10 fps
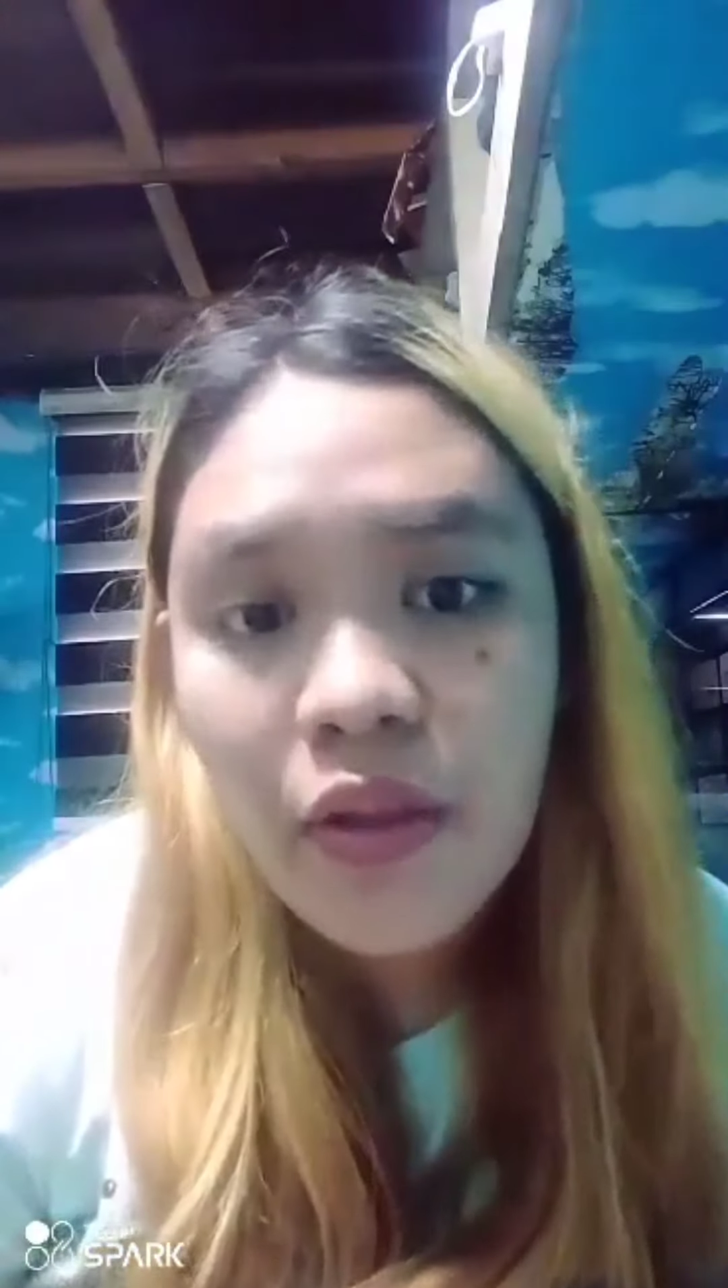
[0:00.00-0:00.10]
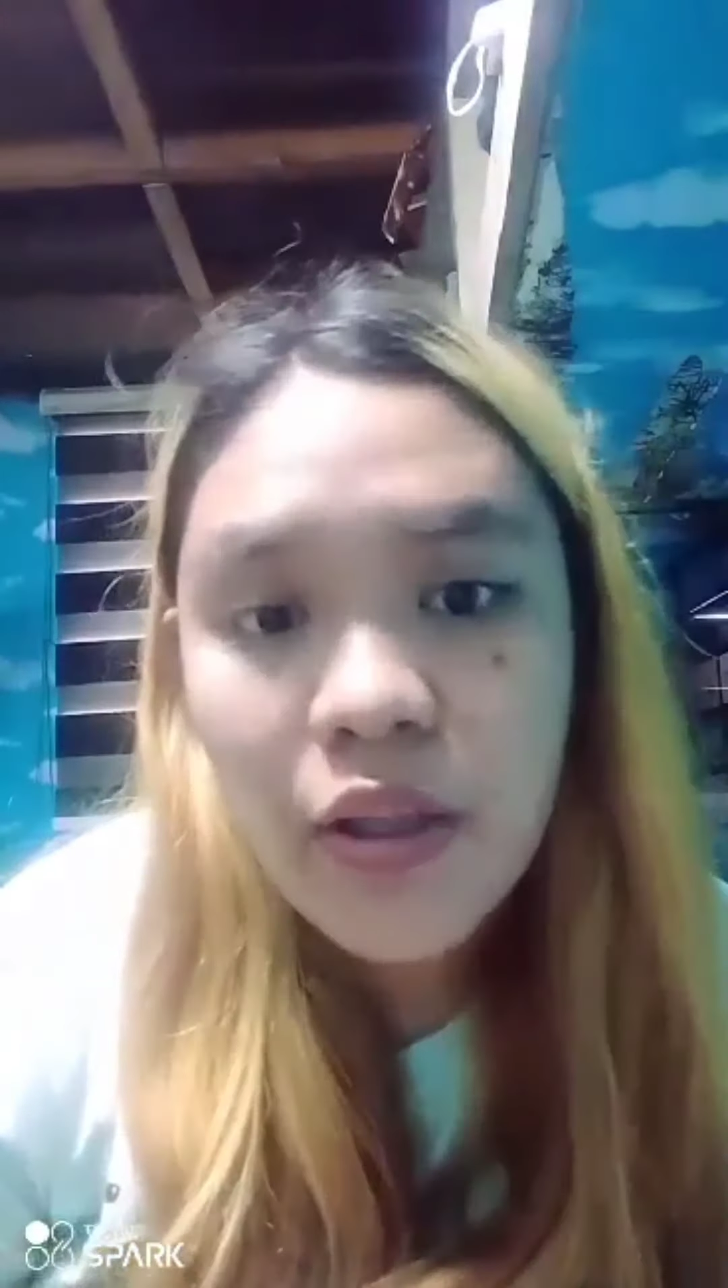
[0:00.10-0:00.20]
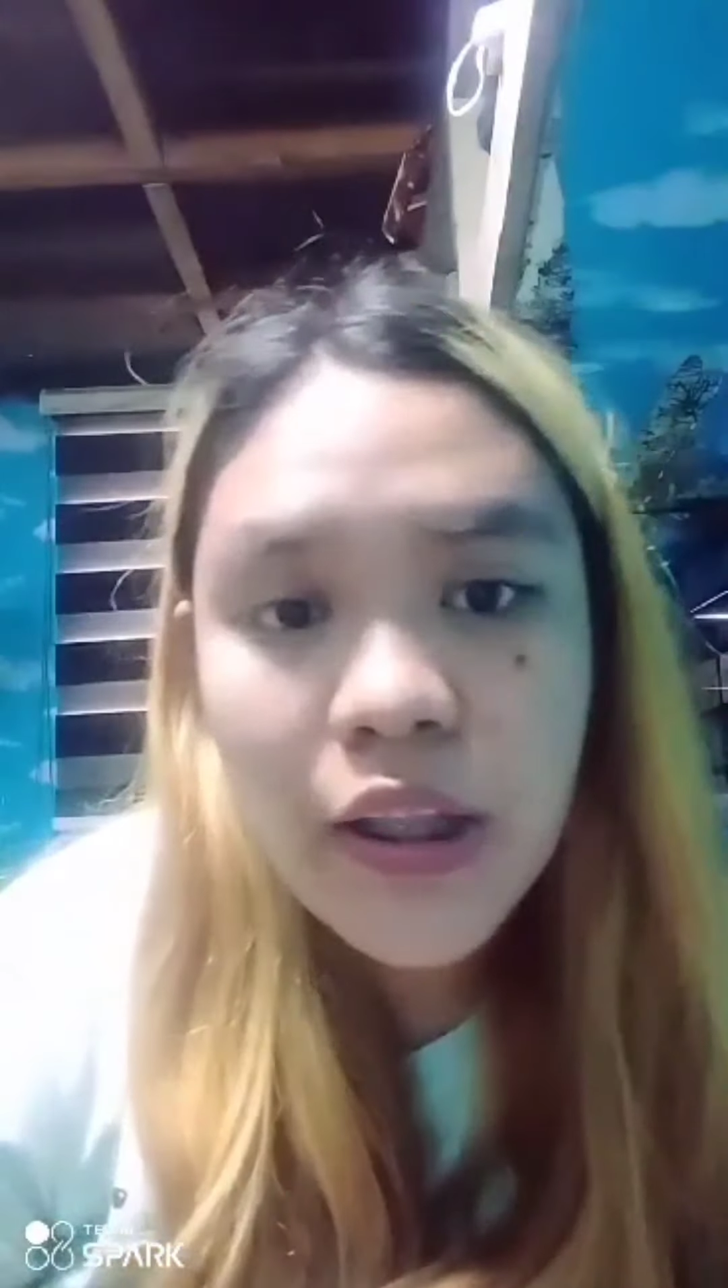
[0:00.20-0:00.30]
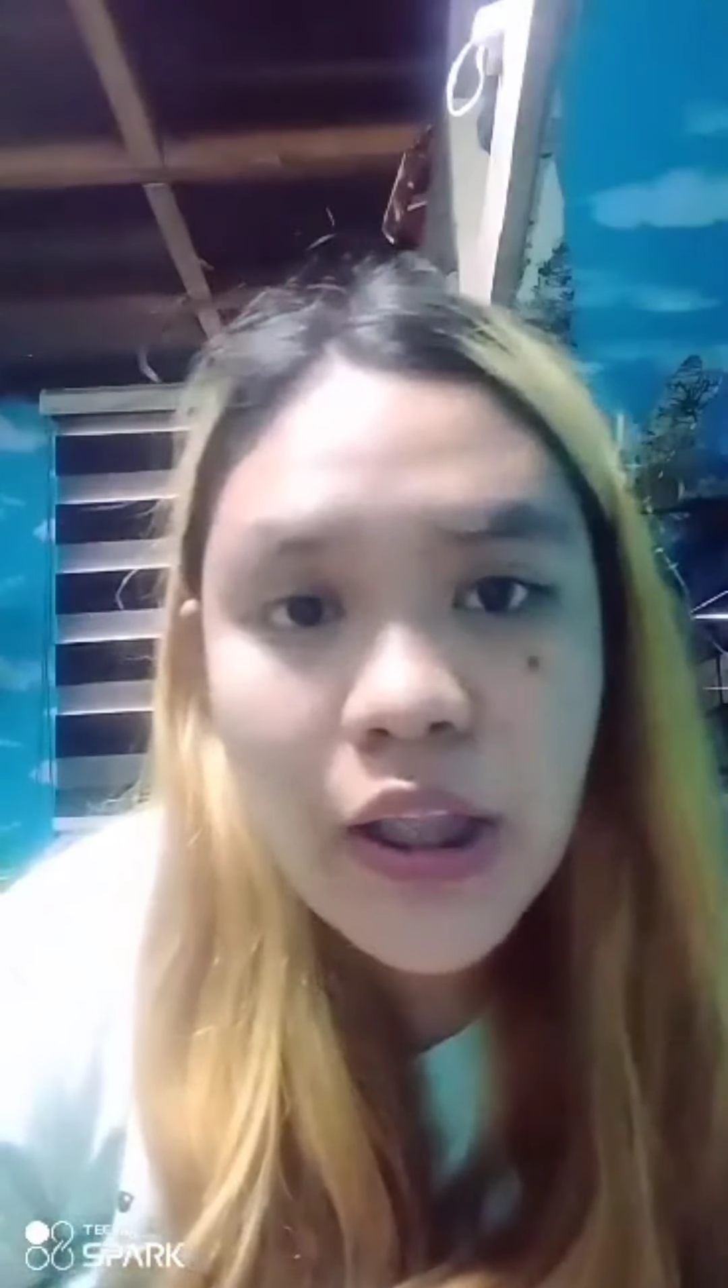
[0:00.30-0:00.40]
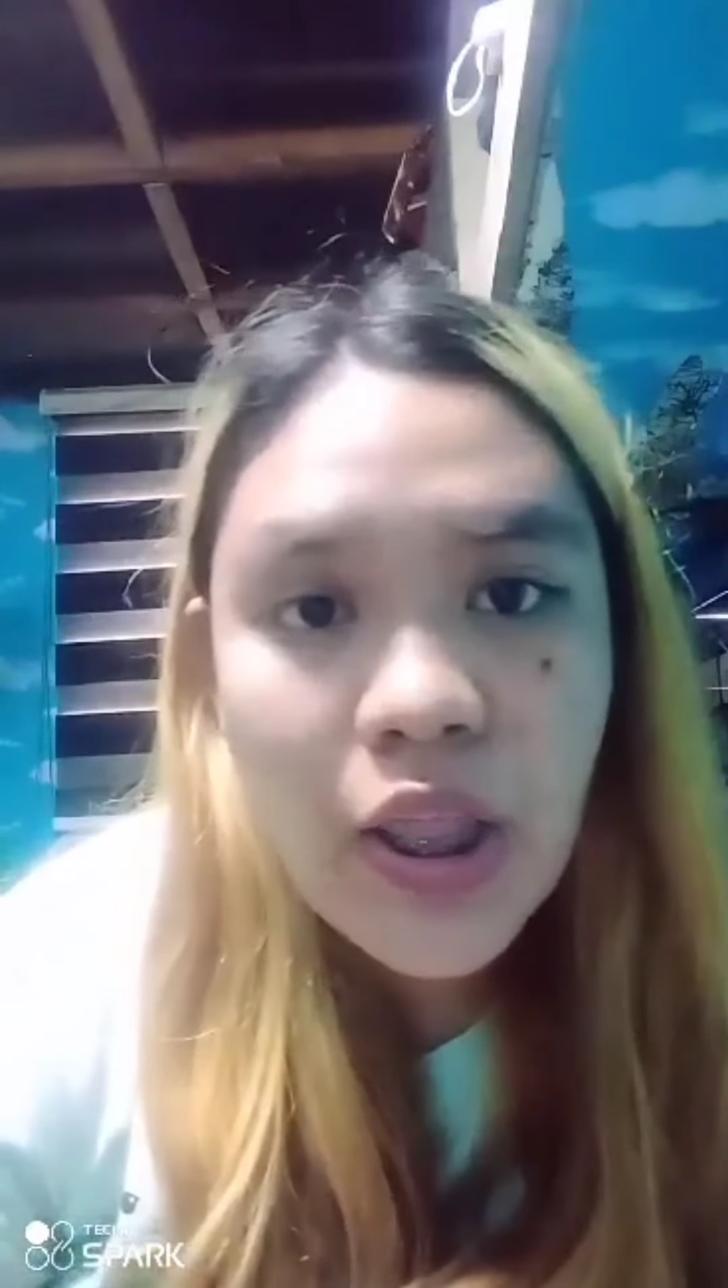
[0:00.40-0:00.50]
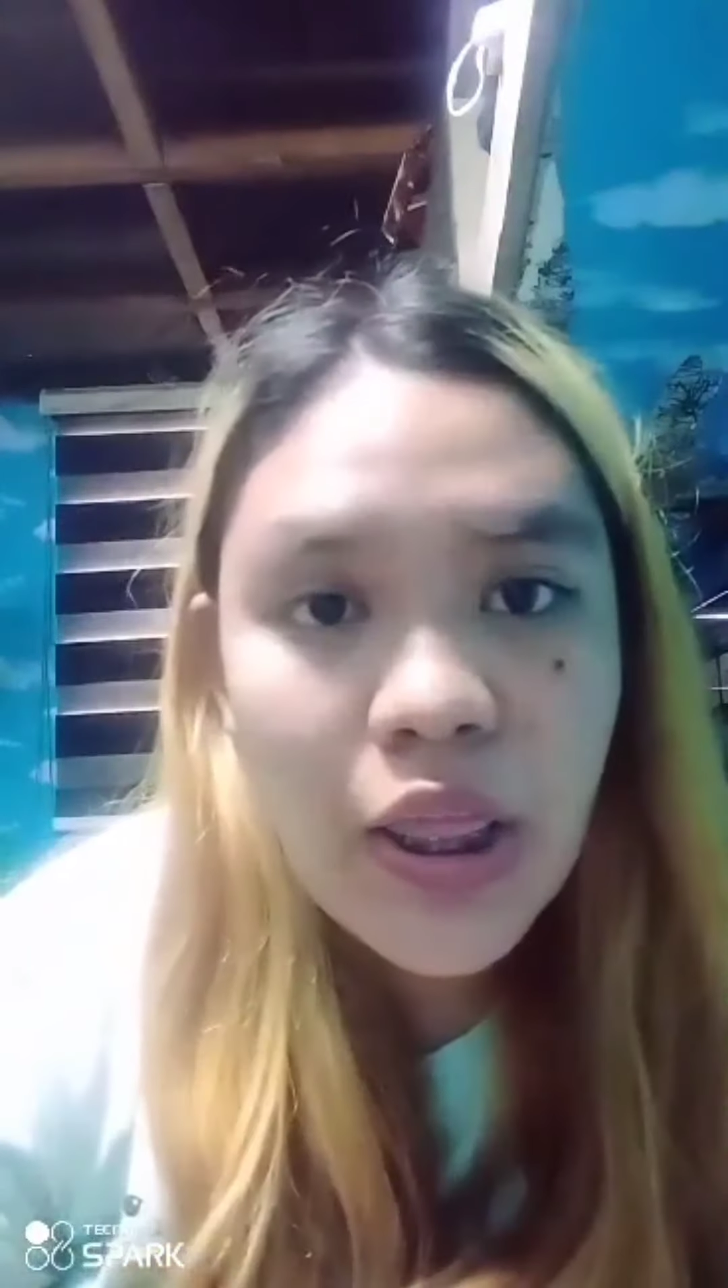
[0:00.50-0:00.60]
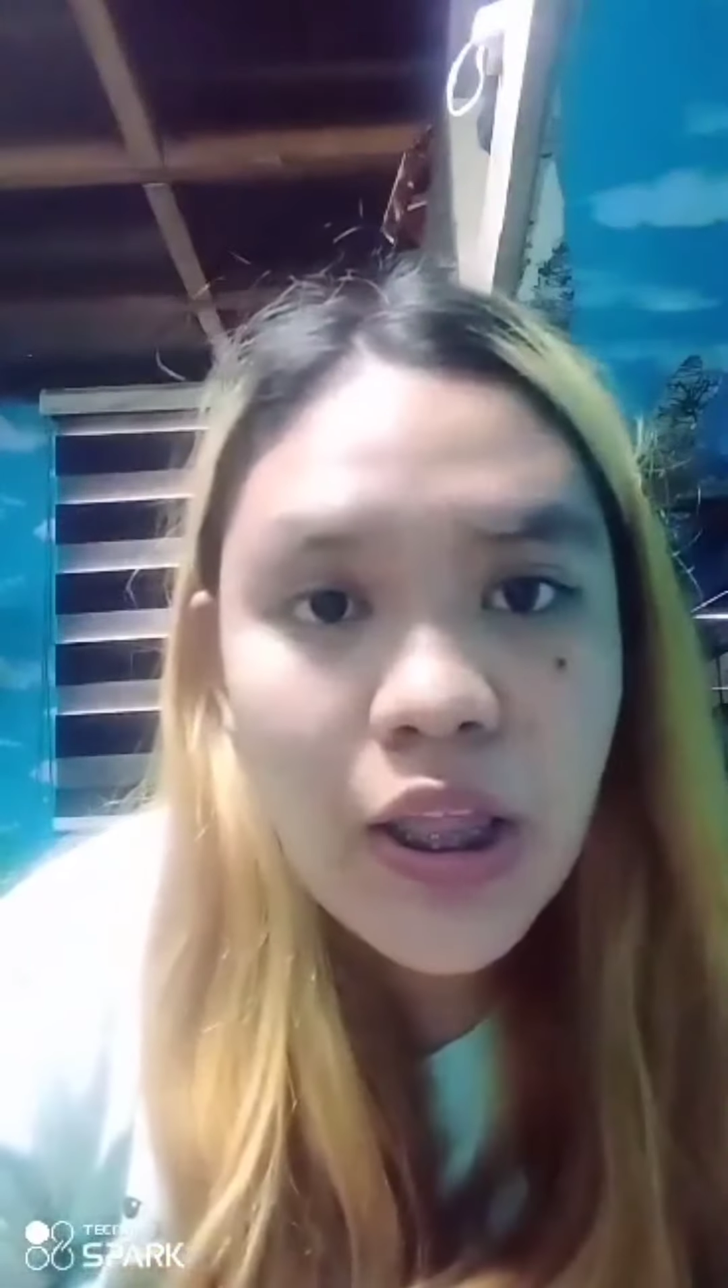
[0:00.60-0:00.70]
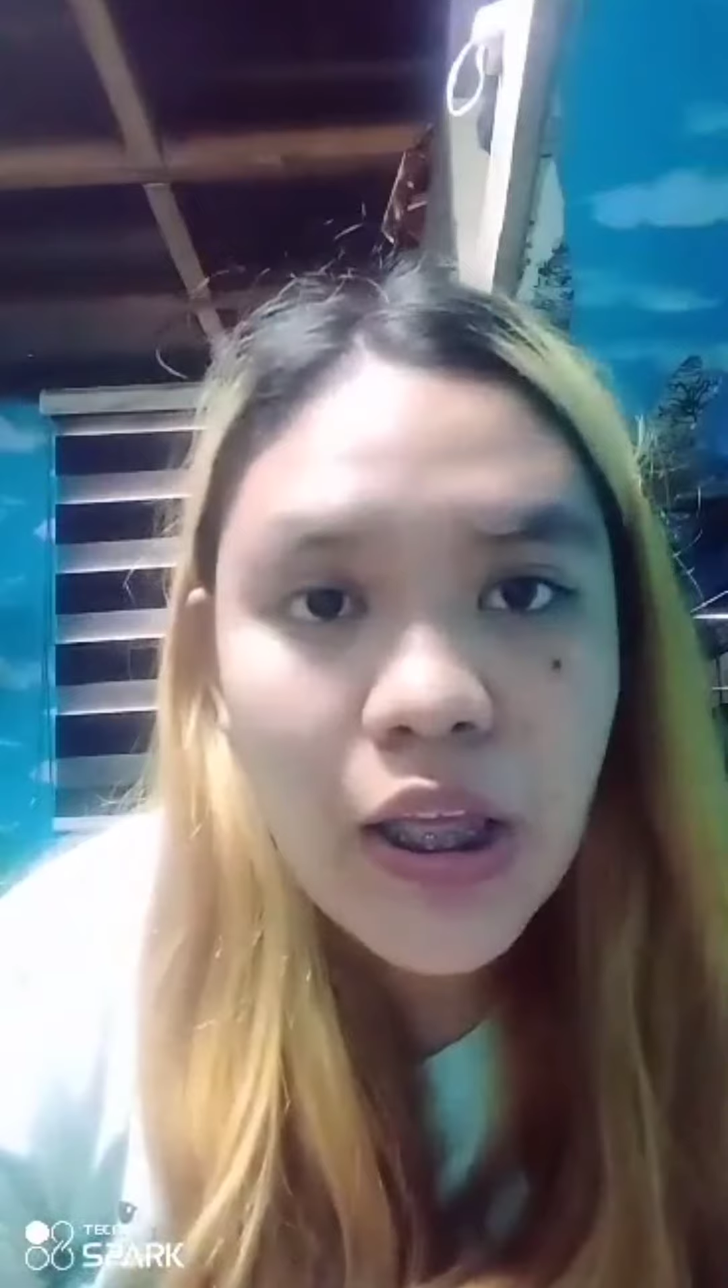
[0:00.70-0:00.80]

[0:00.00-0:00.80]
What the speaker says: than nothing.